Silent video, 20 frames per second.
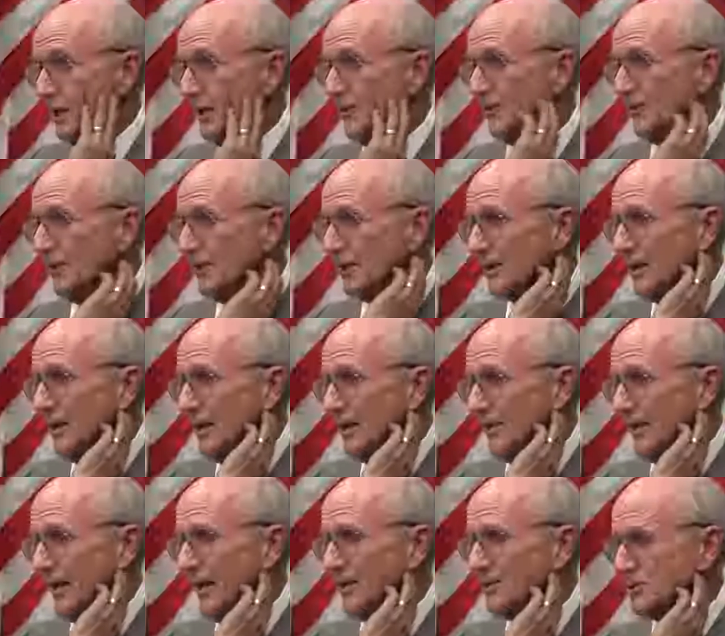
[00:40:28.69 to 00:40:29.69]
but I
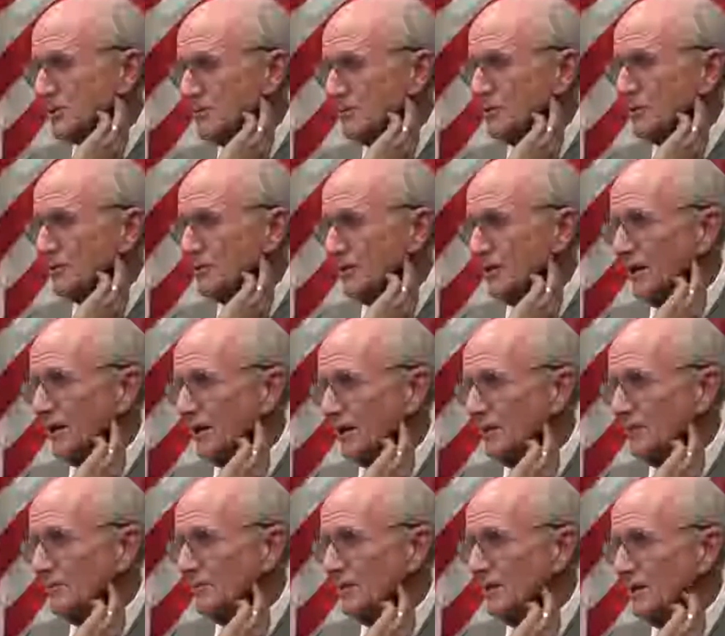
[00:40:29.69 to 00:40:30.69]
think they had some dirt
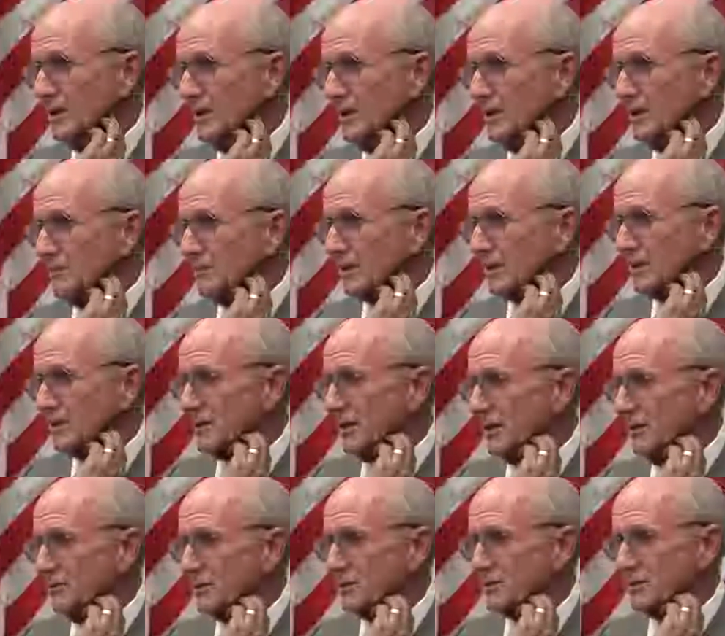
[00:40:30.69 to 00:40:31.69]
on him, because
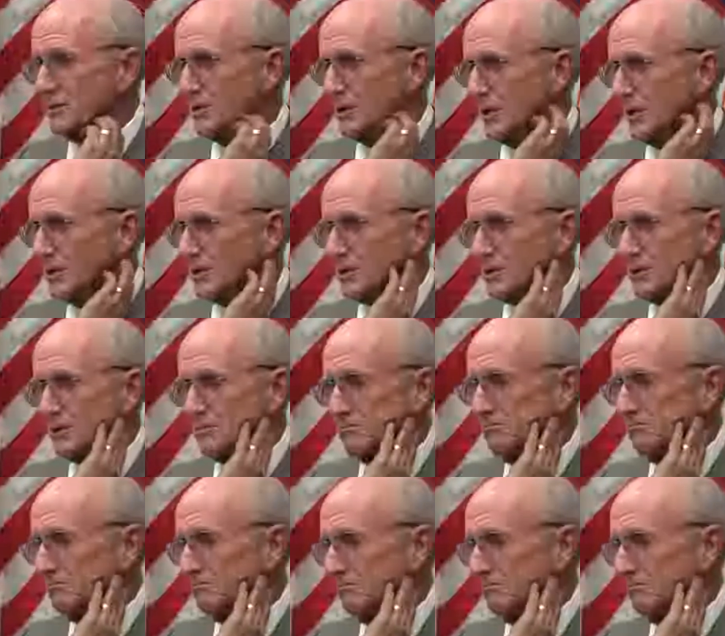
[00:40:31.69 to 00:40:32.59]
he was just,